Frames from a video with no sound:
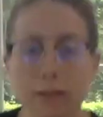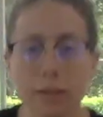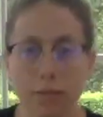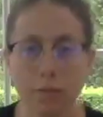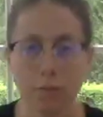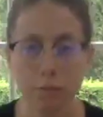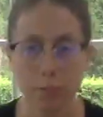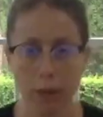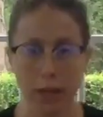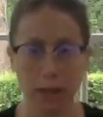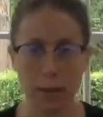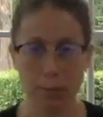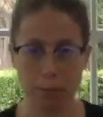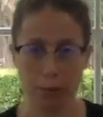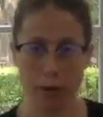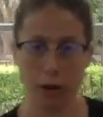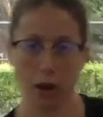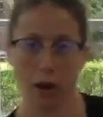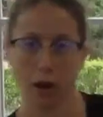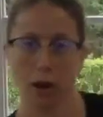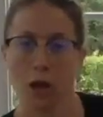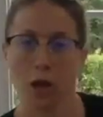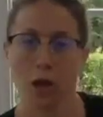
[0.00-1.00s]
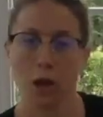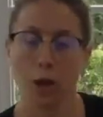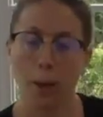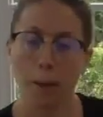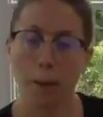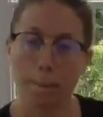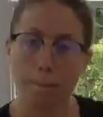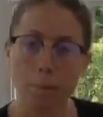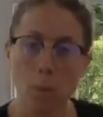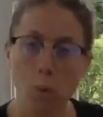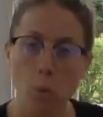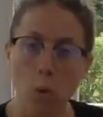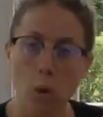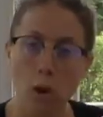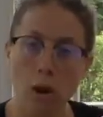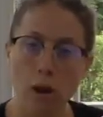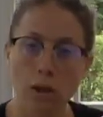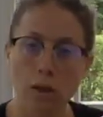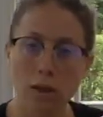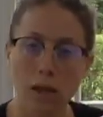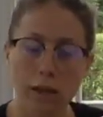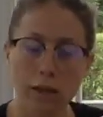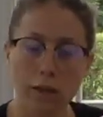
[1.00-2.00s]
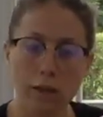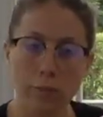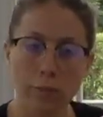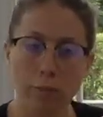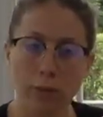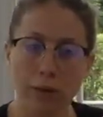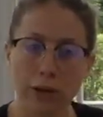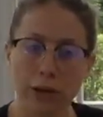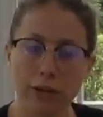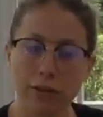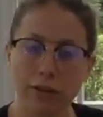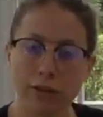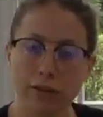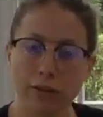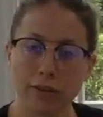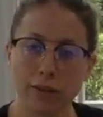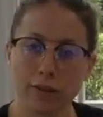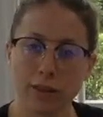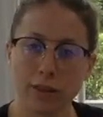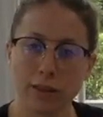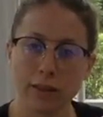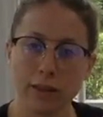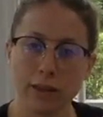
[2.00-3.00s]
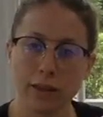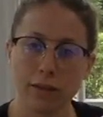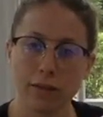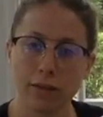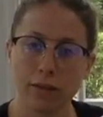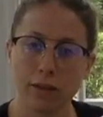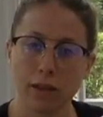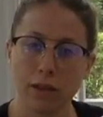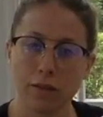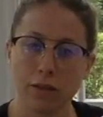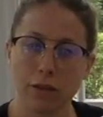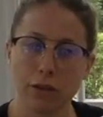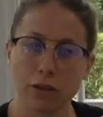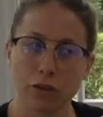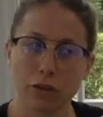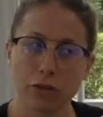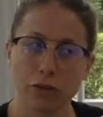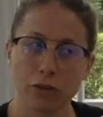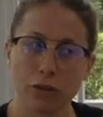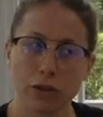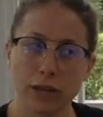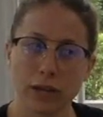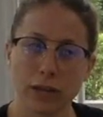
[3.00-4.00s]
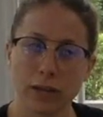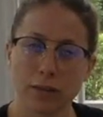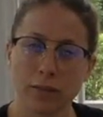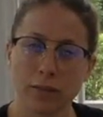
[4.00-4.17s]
of paper, more like the branches and the leaves of a tree?